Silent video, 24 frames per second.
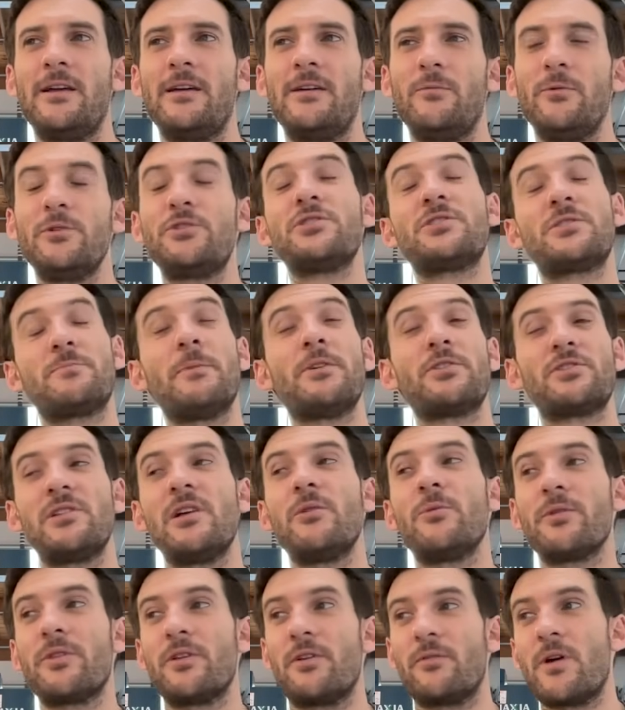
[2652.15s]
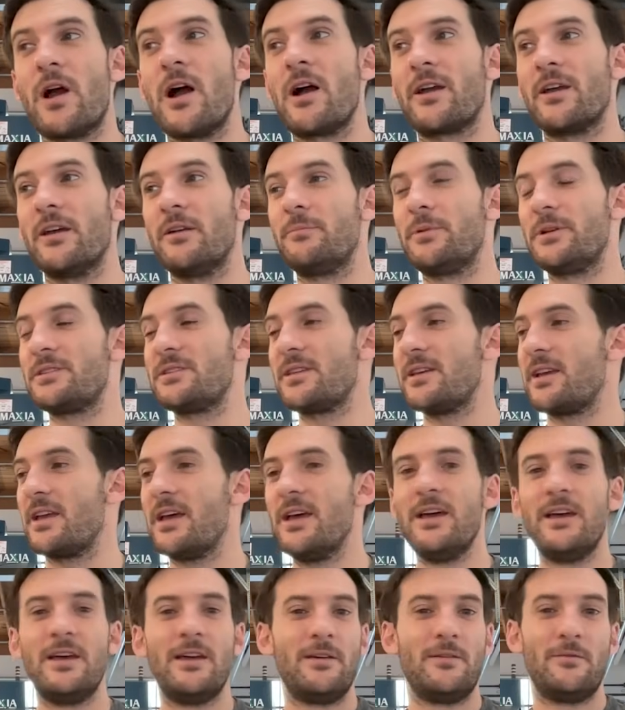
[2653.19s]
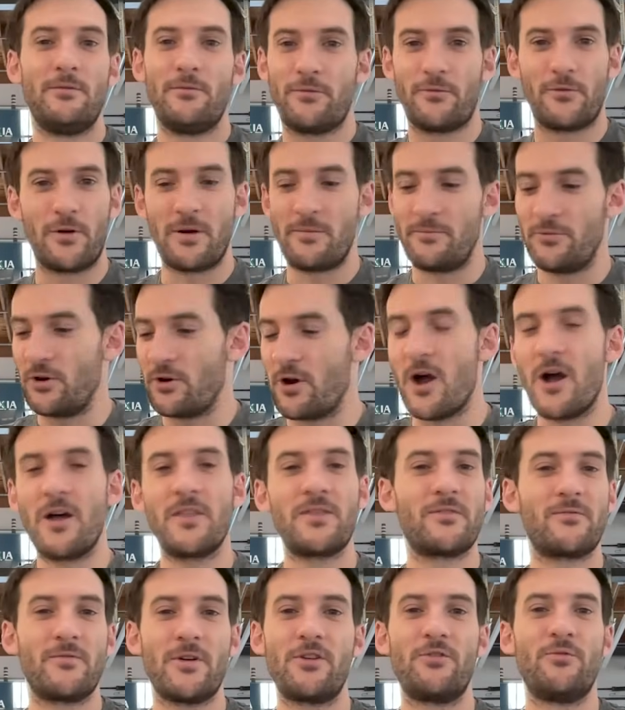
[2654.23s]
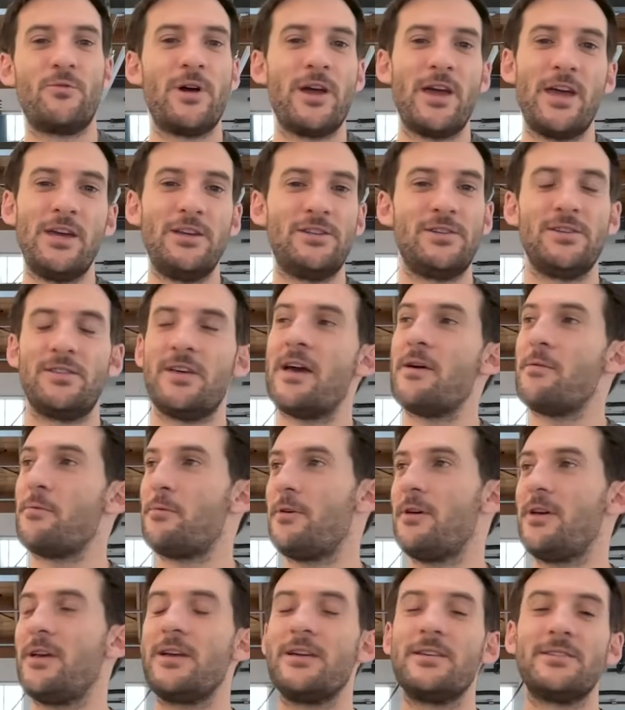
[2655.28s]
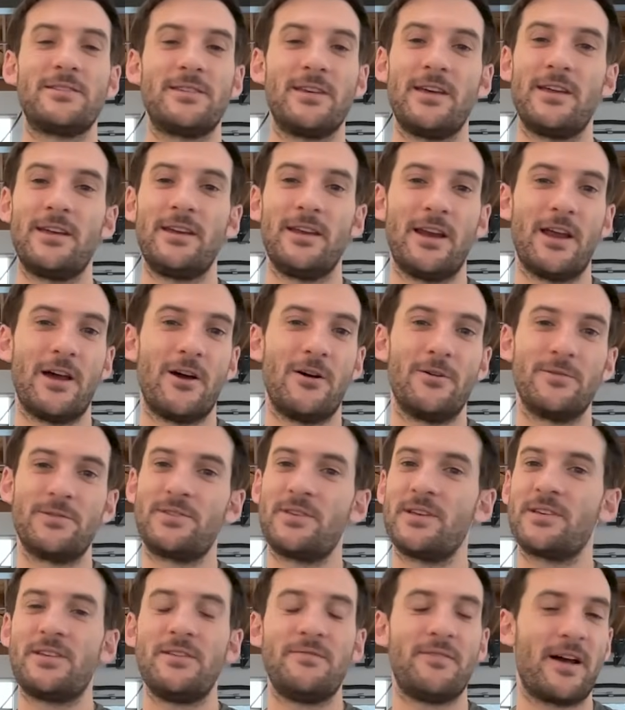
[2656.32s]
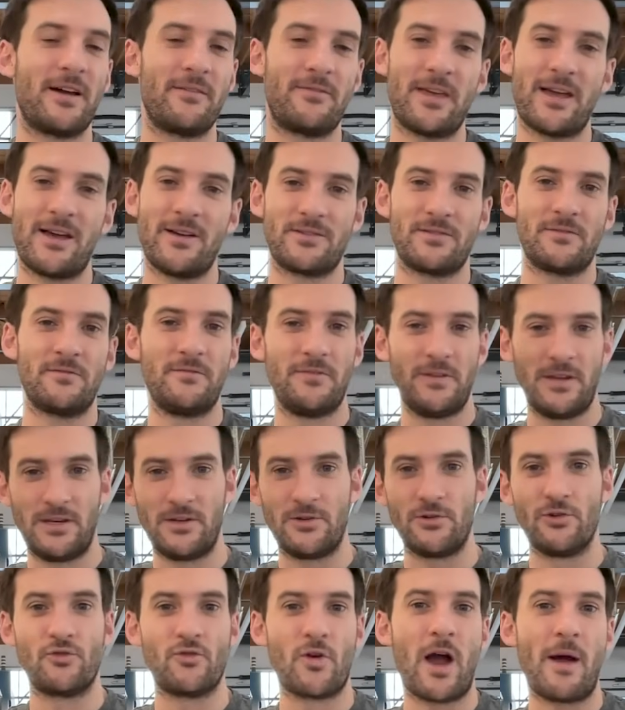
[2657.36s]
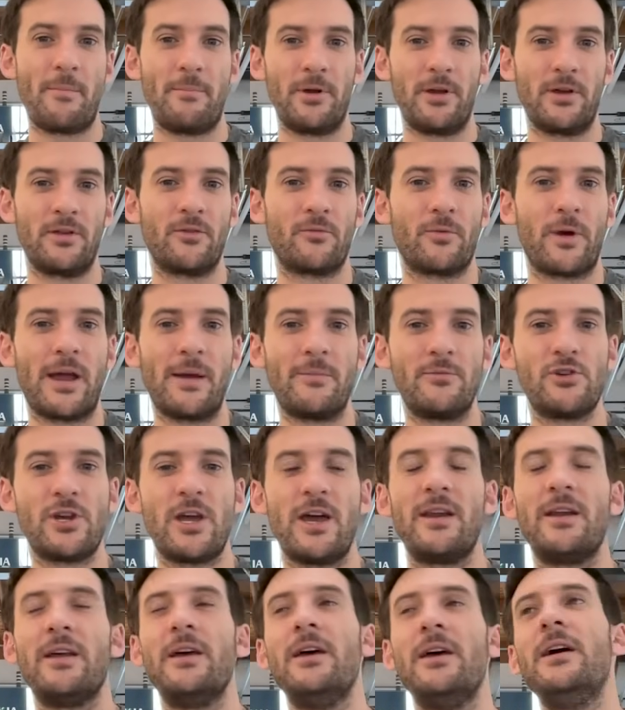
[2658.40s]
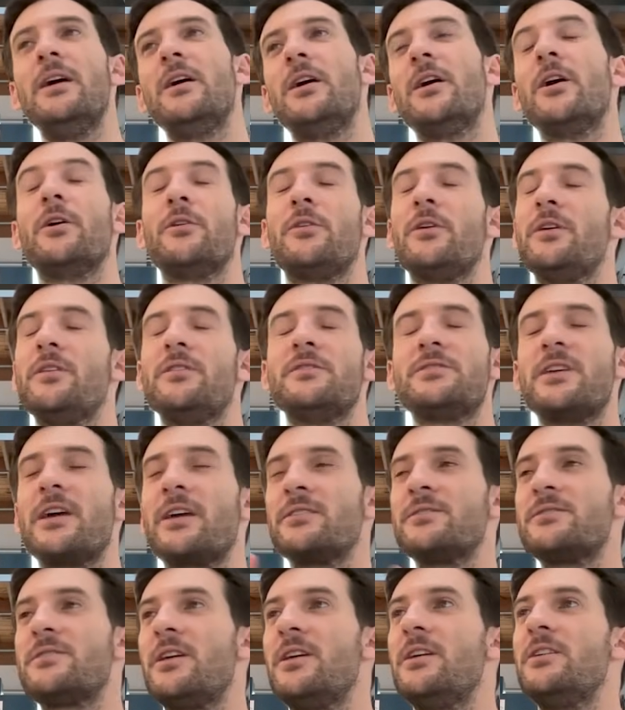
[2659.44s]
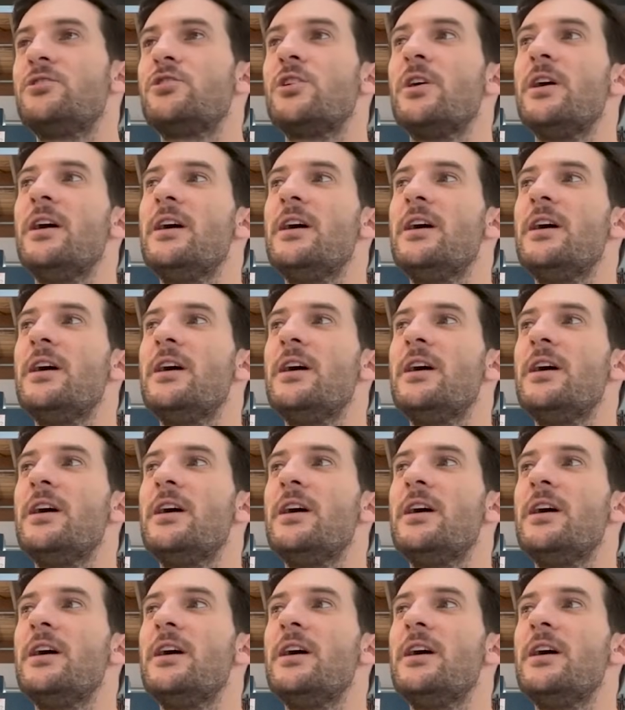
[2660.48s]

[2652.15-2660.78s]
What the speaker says: which is much slower than a rocket, but it's like from you're on the runway to that thing is at, 65,000 feet and dropping the ramjet or the second stage.